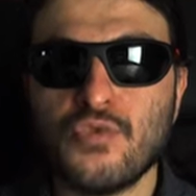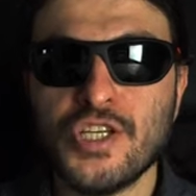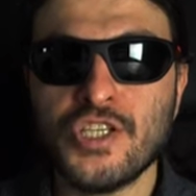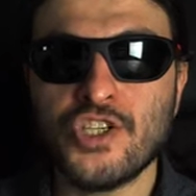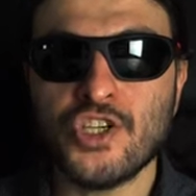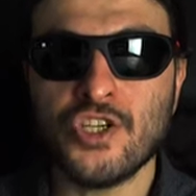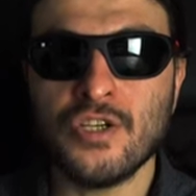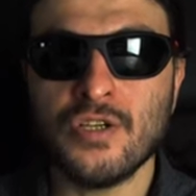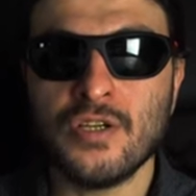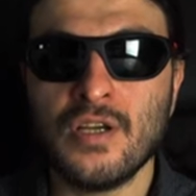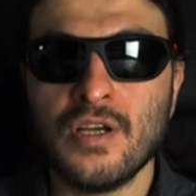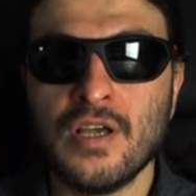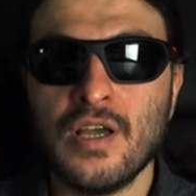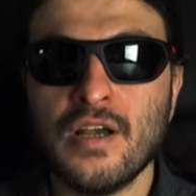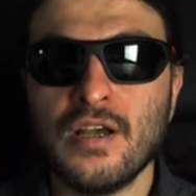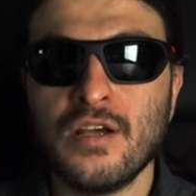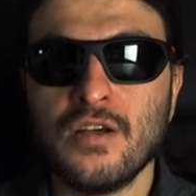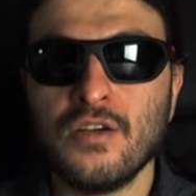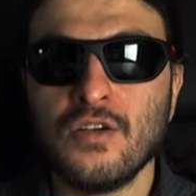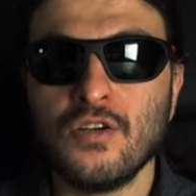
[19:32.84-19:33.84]
region,
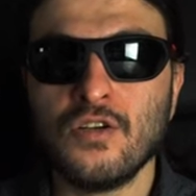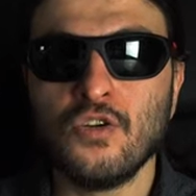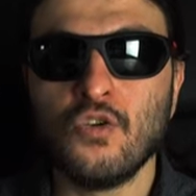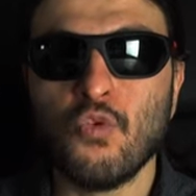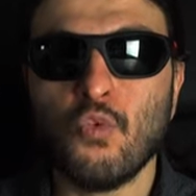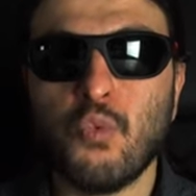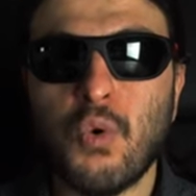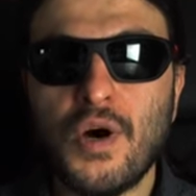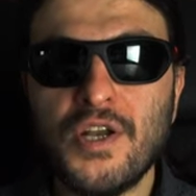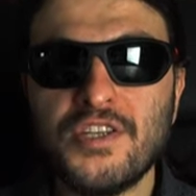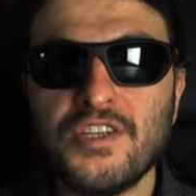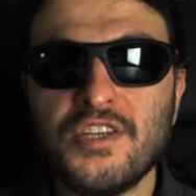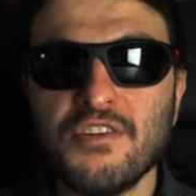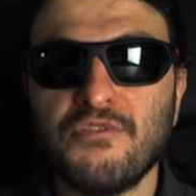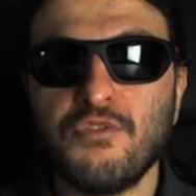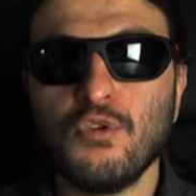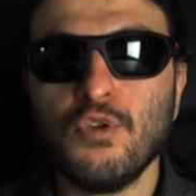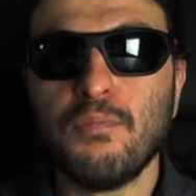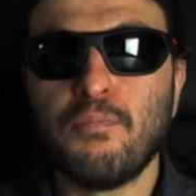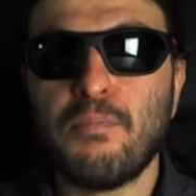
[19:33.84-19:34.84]

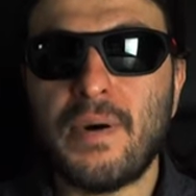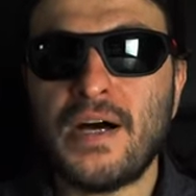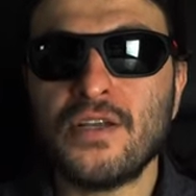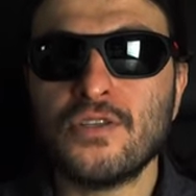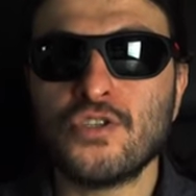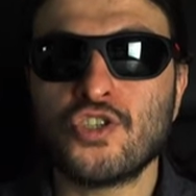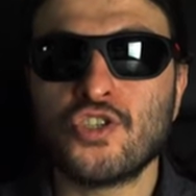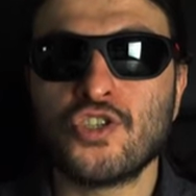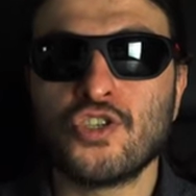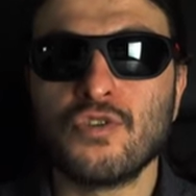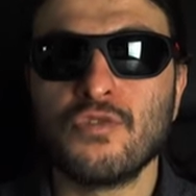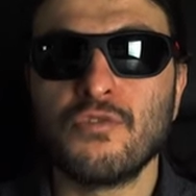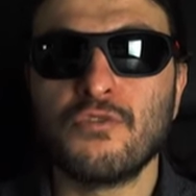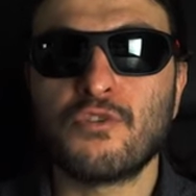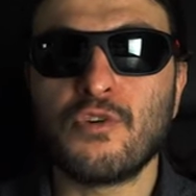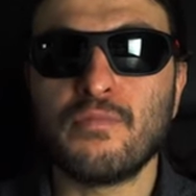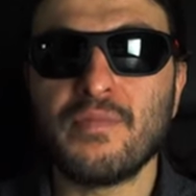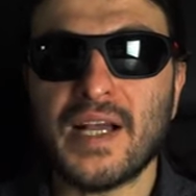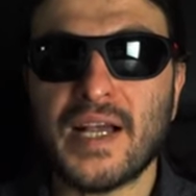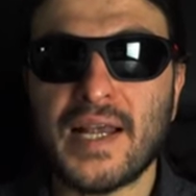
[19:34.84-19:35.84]
wonderful punch
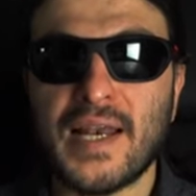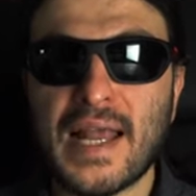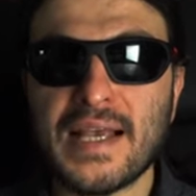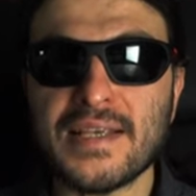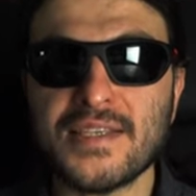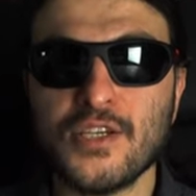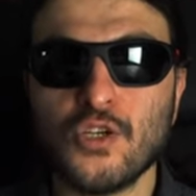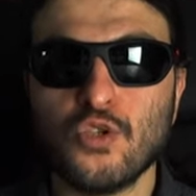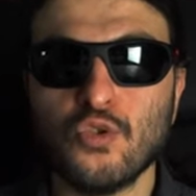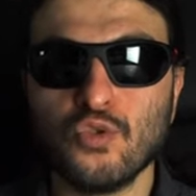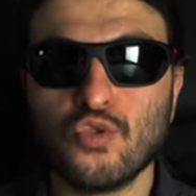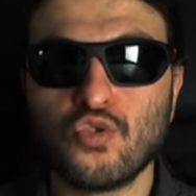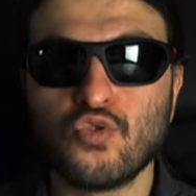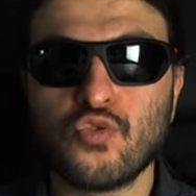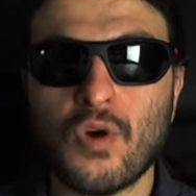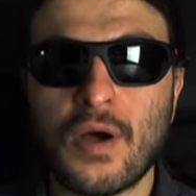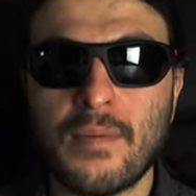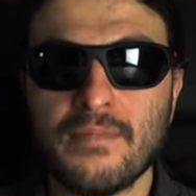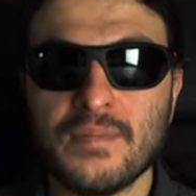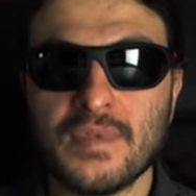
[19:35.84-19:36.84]
from the classical
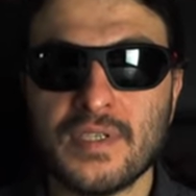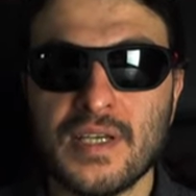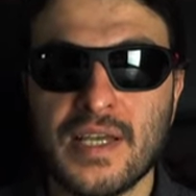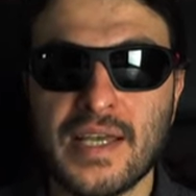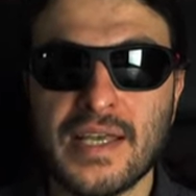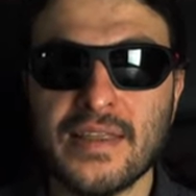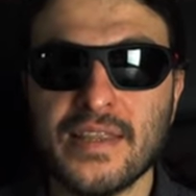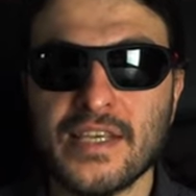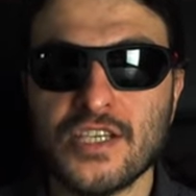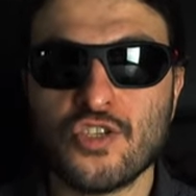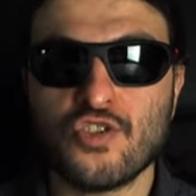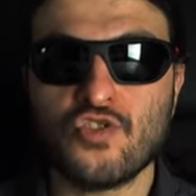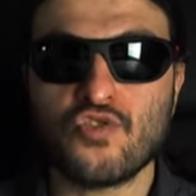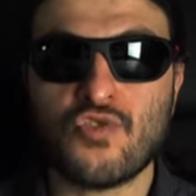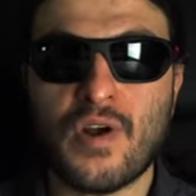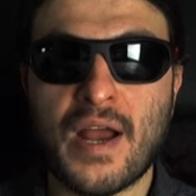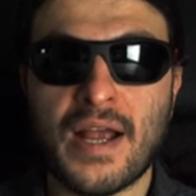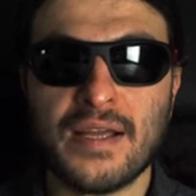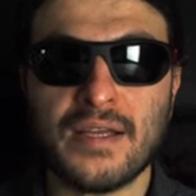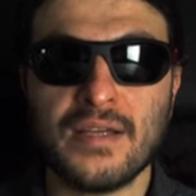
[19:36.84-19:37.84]
drums in this
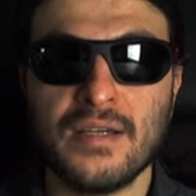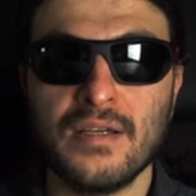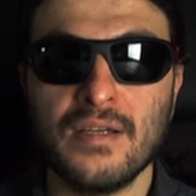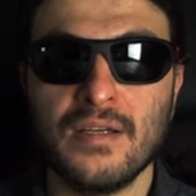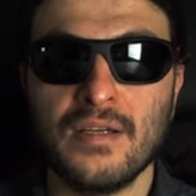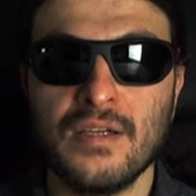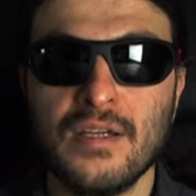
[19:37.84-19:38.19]
track.